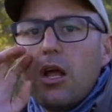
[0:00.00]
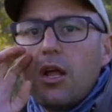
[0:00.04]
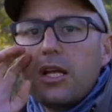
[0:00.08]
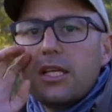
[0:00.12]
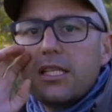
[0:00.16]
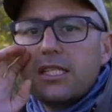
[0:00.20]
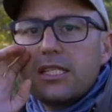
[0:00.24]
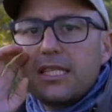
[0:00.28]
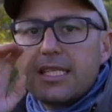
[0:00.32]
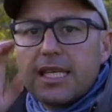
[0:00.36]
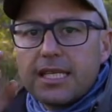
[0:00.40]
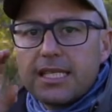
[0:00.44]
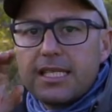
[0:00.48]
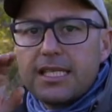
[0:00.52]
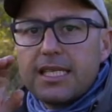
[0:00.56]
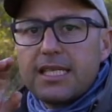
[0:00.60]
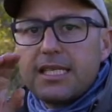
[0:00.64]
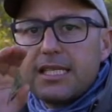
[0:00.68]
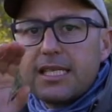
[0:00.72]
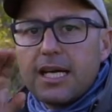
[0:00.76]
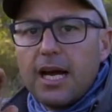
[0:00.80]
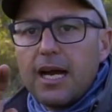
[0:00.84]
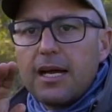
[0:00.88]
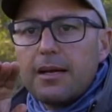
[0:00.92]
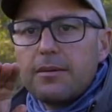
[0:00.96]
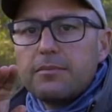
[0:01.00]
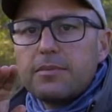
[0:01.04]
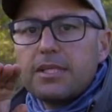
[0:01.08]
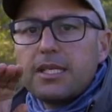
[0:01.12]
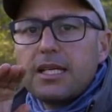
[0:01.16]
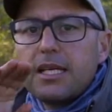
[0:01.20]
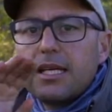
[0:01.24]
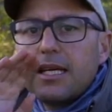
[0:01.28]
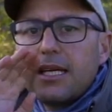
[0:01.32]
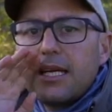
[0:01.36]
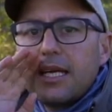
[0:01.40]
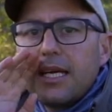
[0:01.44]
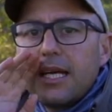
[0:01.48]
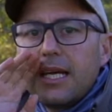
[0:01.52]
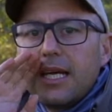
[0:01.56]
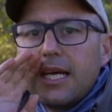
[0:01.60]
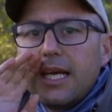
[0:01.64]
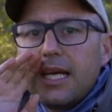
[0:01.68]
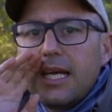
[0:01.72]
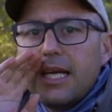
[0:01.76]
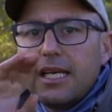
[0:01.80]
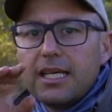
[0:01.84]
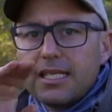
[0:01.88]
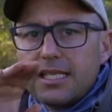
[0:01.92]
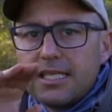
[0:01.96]
60 times
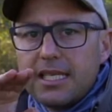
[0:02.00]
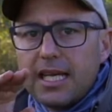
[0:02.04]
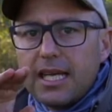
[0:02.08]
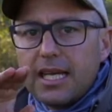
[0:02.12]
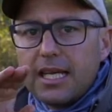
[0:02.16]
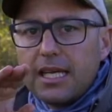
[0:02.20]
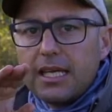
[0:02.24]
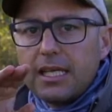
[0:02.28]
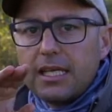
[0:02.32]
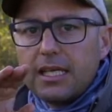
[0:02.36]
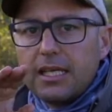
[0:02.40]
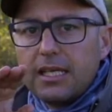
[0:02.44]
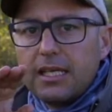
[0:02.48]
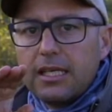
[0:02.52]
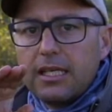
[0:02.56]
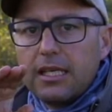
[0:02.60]
in a second.